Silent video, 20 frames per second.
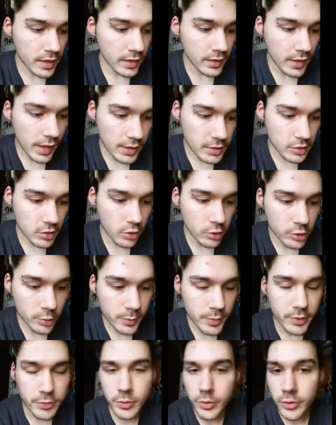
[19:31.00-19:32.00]
The last
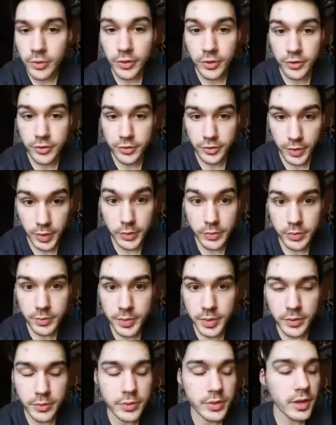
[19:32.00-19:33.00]
quarter moon, or the
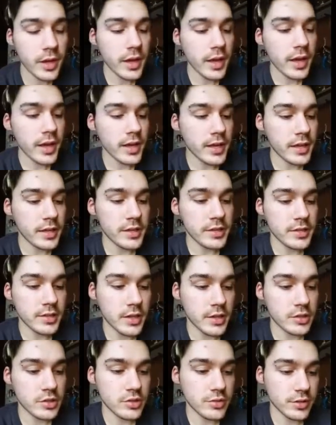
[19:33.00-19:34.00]
crone moon,
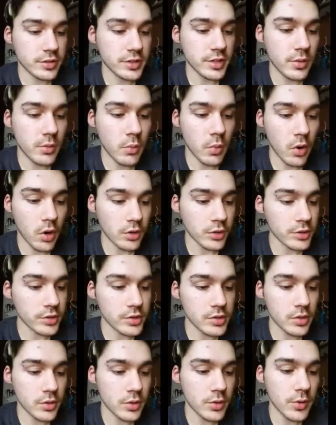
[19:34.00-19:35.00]
is strictly water,
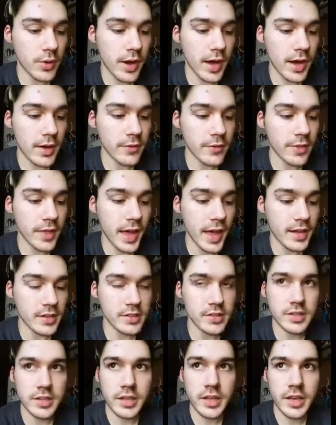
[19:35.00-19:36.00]
so you have
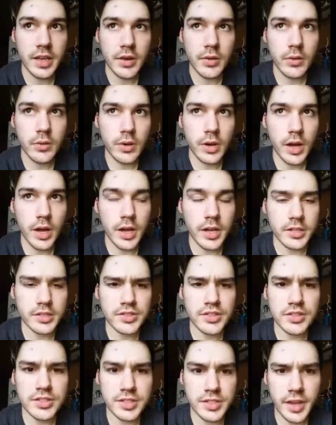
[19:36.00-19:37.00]
that
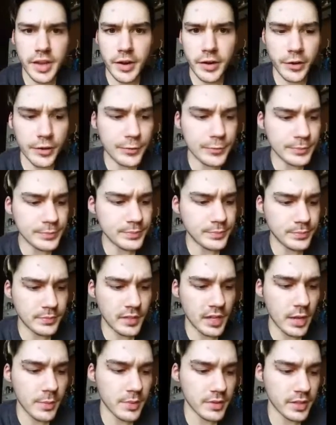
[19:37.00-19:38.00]
to dare,
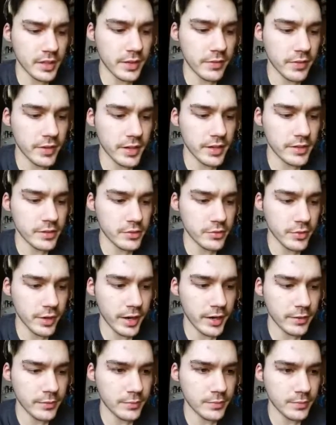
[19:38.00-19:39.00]
I believe it is,
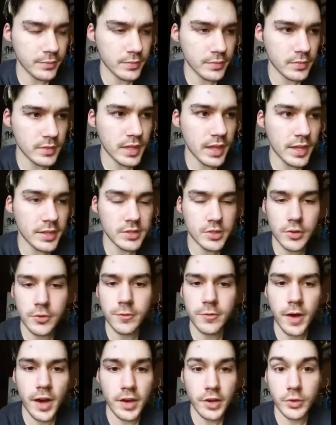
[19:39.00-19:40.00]
right? Yeah, so
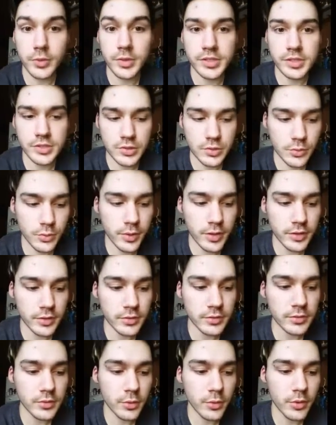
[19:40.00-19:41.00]
fire was to
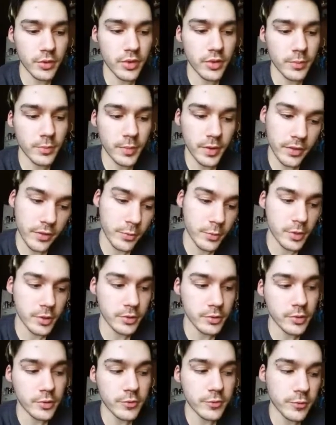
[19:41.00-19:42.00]
will, or the mother
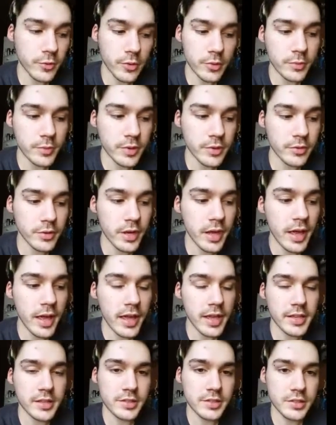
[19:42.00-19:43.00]
moon, full moon,
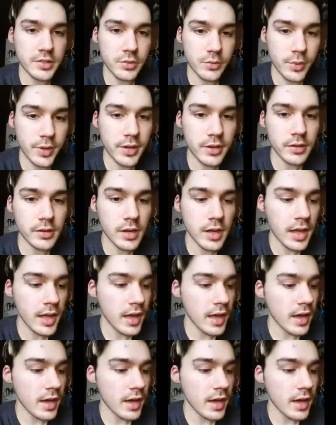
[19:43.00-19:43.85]
is to will.